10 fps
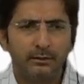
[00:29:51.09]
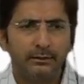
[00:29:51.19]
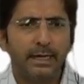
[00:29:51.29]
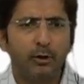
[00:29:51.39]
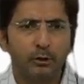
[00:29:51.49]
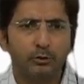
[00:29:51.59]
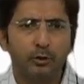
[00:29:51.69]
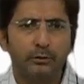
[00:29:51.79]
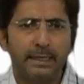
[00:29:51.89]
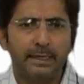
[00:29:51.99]
then
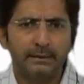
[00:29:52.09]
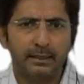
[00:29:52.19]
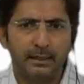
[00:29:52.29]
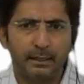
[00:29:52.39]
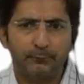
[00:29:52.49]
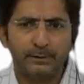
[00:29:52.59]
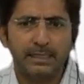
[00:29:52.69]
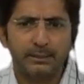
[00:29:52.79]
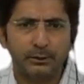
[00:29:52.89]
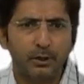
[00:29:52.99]
also there is a rough
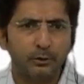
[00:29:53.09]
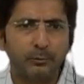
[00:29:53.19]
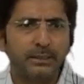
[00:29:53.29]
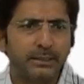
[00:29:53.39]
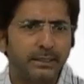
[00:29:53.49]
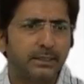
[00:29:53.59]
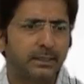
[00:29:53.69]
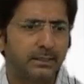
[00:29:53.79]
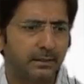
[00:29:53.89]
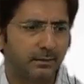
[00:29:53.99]
chances of assuming senior
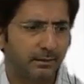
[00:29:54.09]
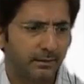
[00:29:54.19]
citizen.